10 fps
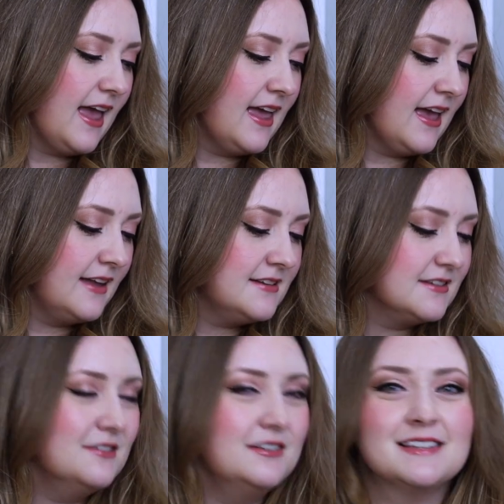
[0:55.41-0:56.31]
And
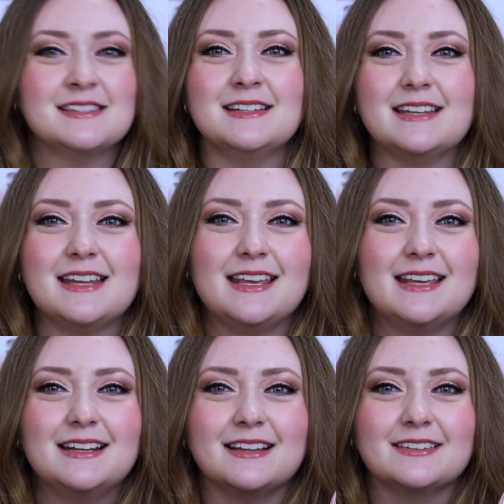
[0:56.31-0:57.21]
who doesn't
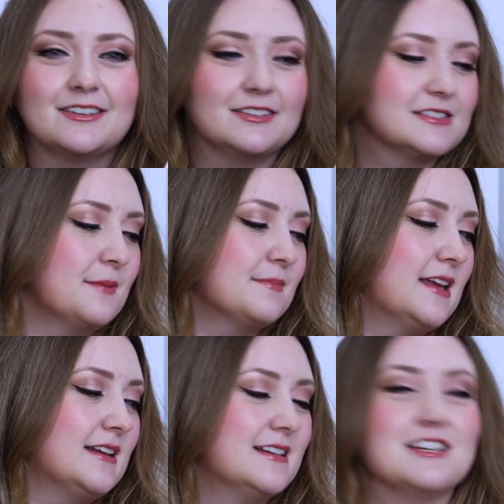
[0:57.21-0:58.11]
need a little
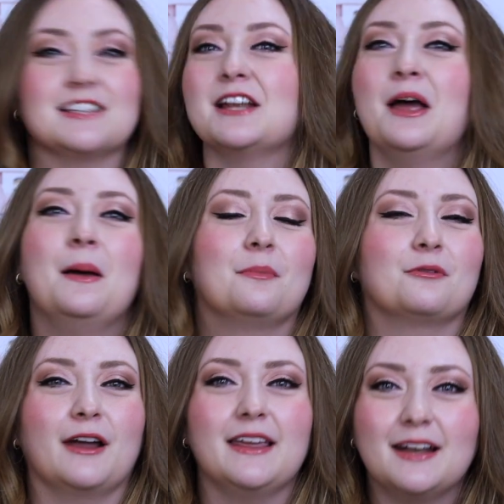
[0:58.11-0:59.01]
something to just
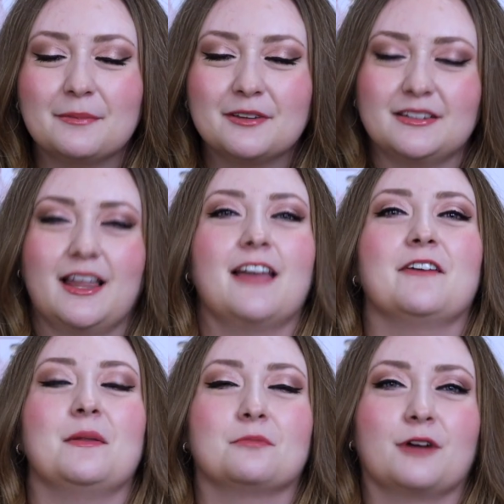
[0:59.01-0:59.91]
brighten up their
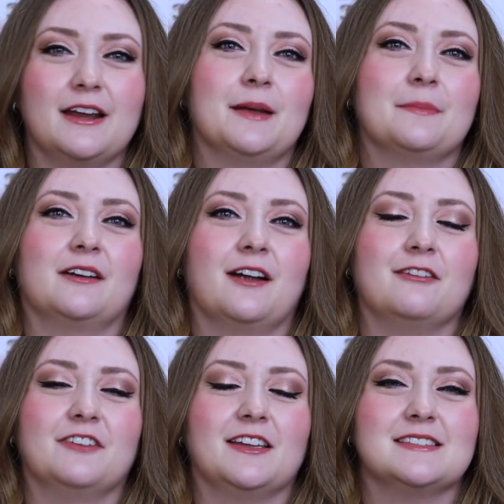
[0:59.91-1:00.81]
life and brighten up their
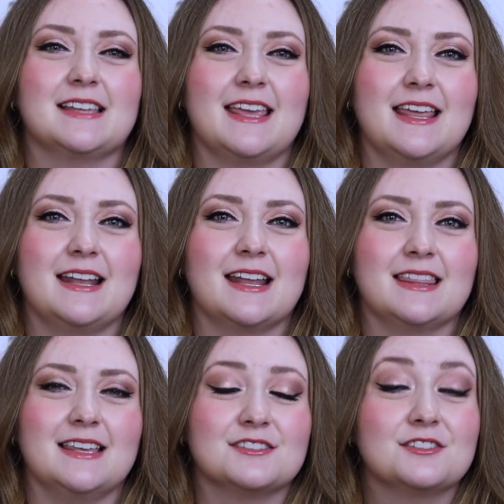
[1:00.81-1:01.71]
outfits
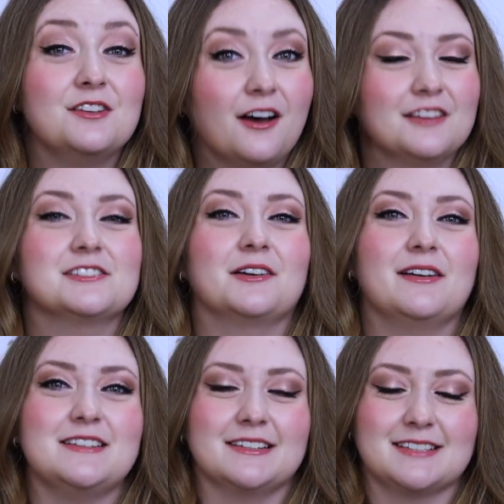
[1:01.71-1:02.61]
in these not so
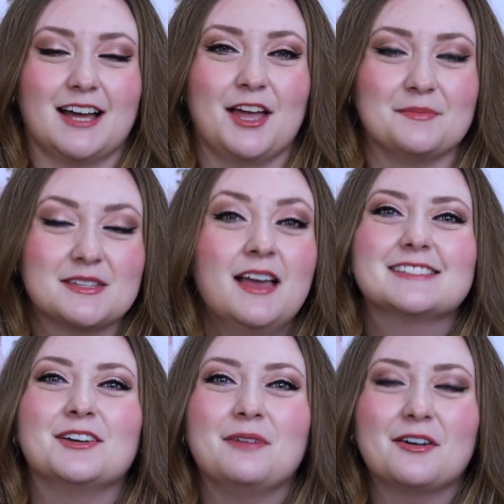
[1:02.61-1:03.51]
ideal times?
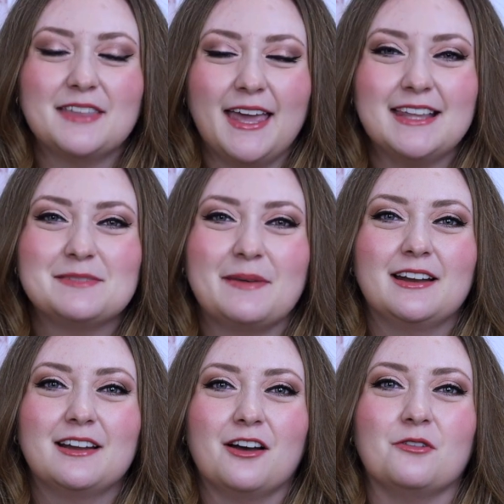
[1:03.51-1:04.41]
So both Kate
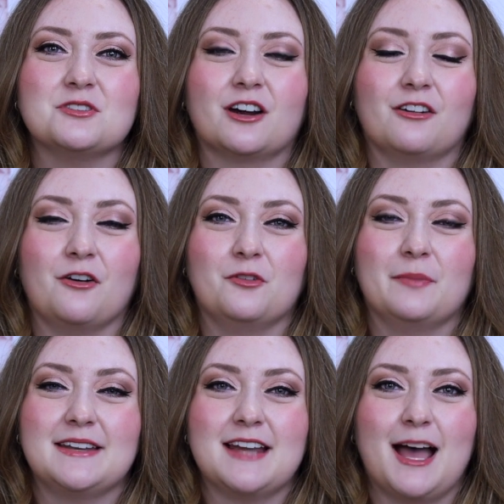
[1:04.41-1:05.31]
and Coach are owned
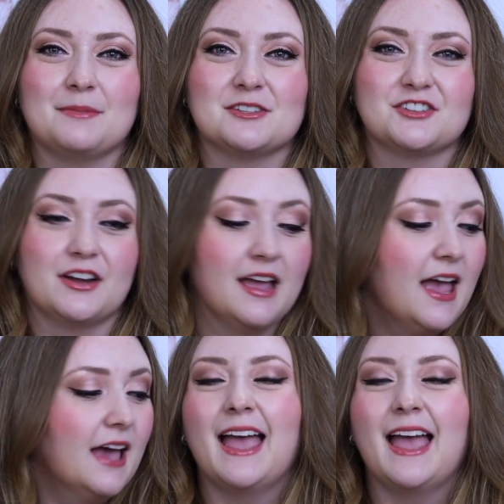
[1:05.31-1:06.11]
by Tapestry.